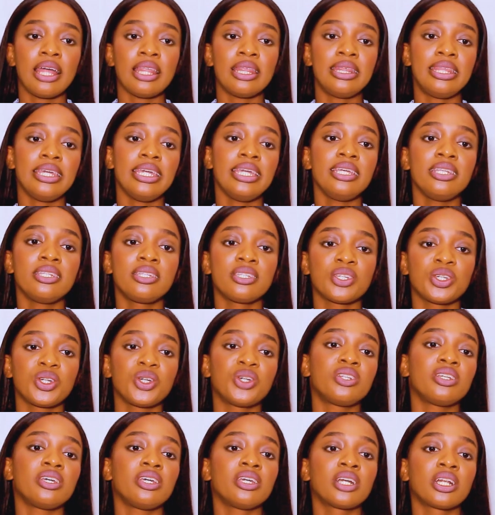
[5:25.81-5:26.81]
These
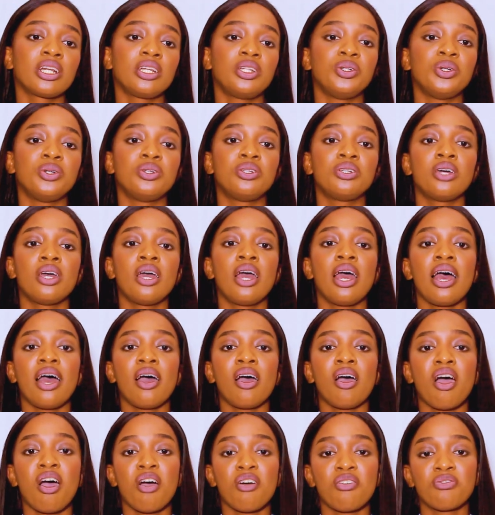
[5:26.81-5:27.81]
could include
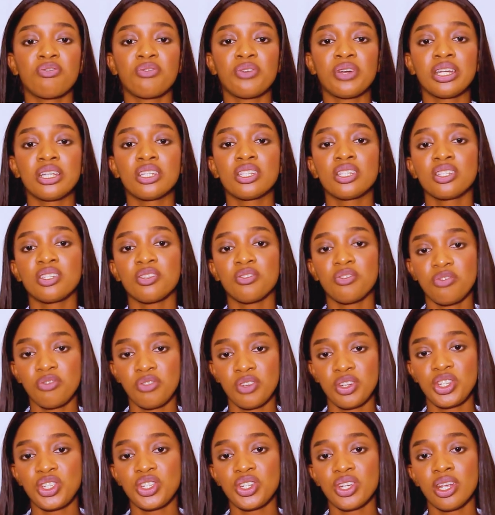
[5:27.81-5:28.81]
offering
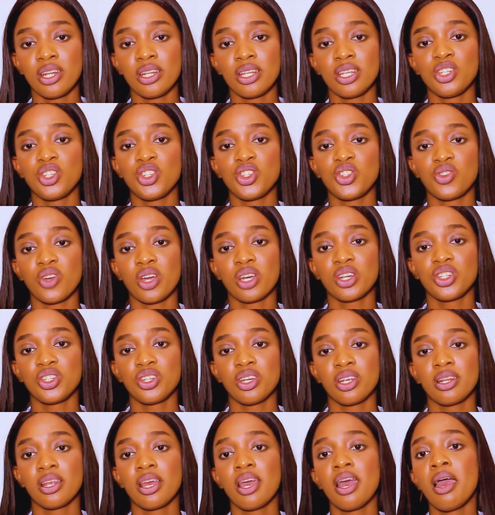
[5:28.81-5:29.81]
sufficient
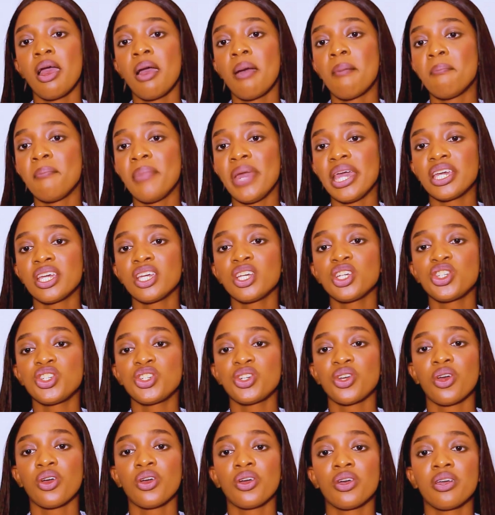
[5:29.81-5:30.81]
instruction, making
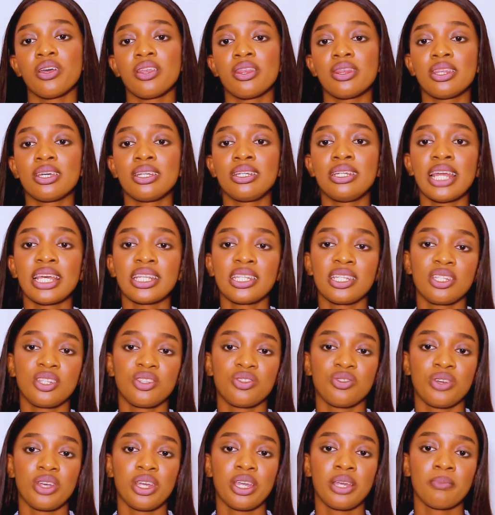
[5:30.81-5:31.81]
sure the
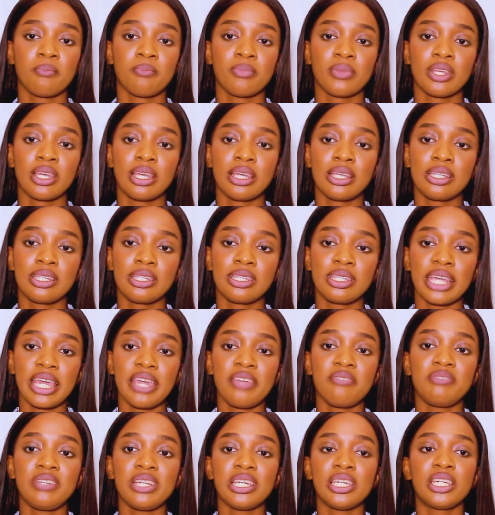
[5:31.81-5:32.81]
necessary
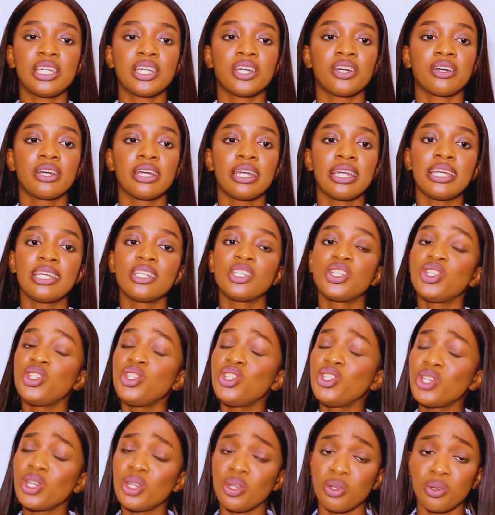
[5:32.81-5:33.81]
safety gear
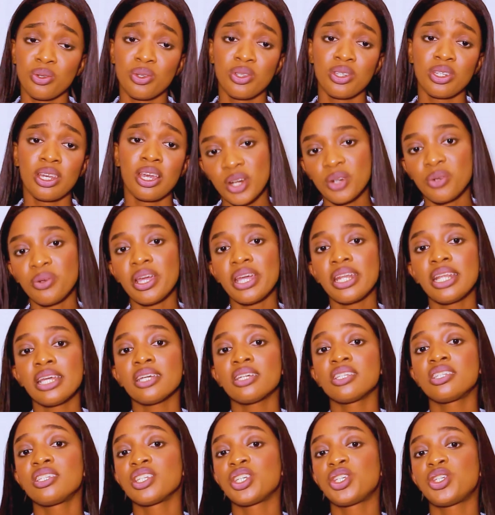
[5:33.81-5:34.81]
is used,
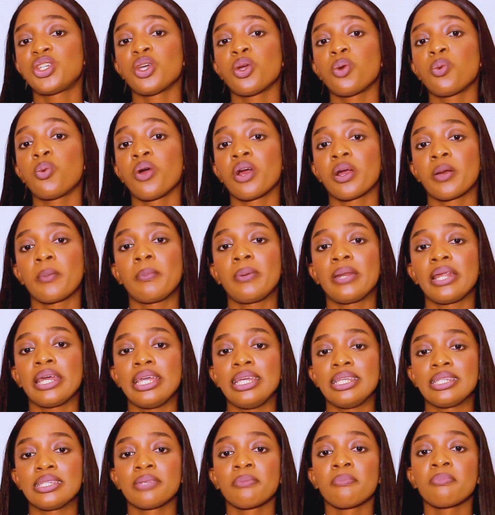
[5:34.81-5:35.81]
creating a secure
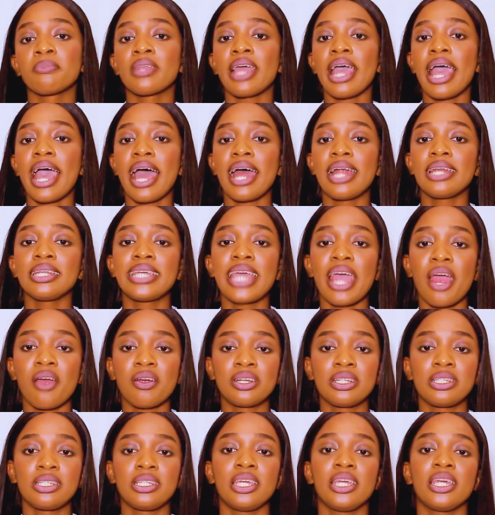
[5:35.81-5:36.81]
workplace, and
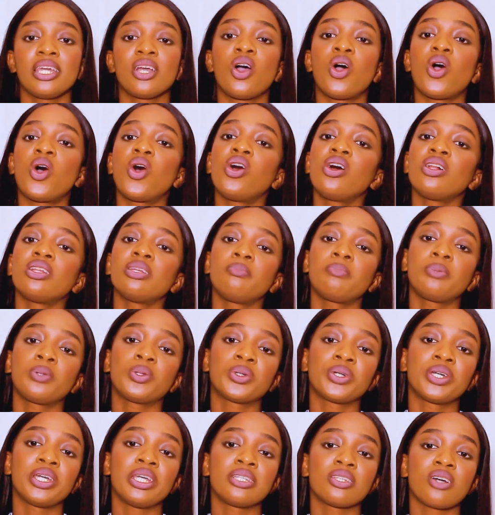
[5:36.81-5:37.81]
guaranteeing all
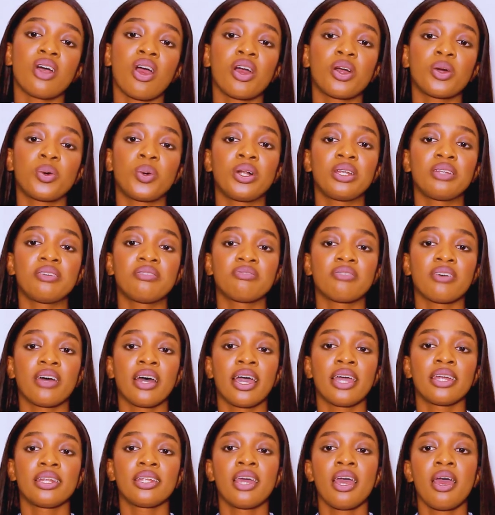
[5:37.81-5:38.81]
employees are
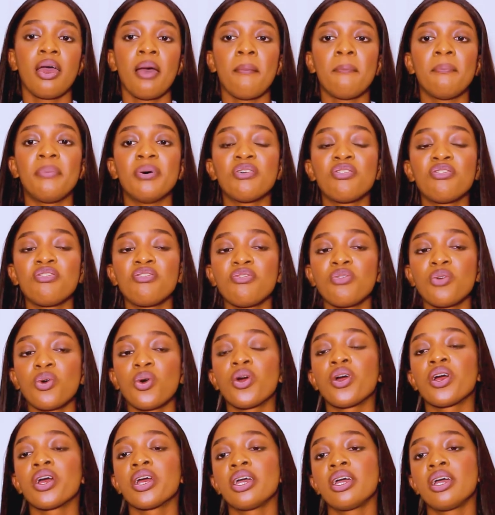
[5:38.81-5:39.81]
qualified
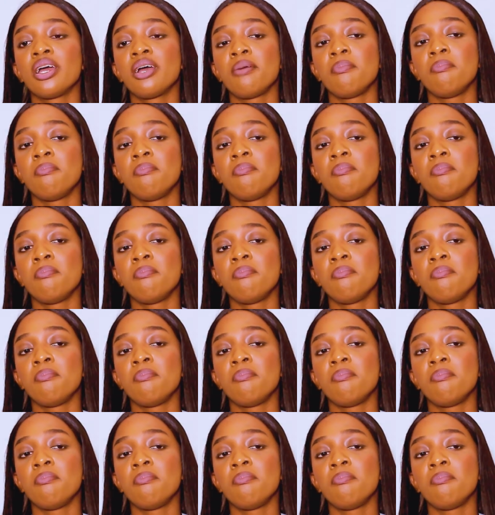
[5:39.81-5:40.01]
before